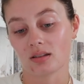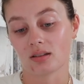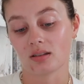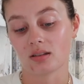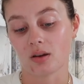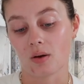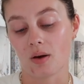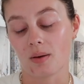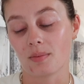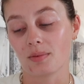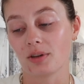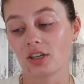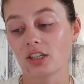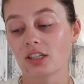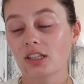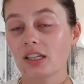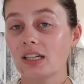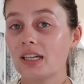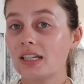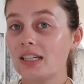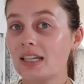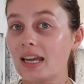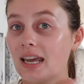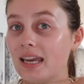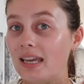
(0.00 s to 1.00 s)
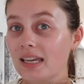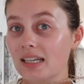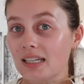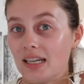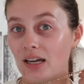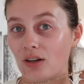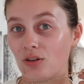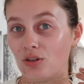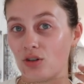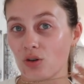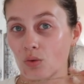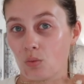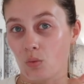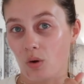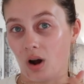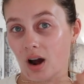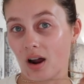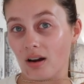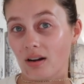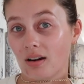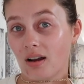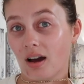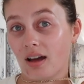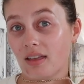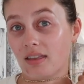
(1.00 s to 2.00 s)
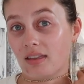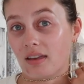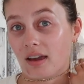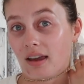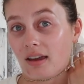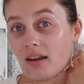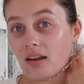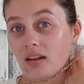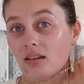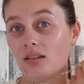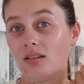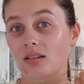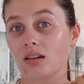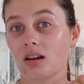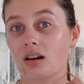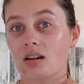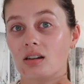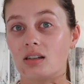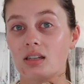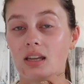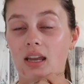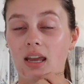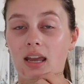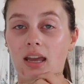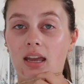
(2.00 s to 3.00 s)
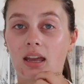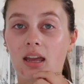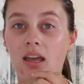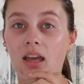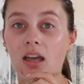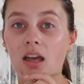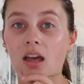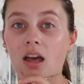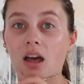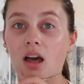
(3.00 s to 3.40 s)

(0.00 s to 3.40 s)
So I'm just going to take it down to 1, I think, starting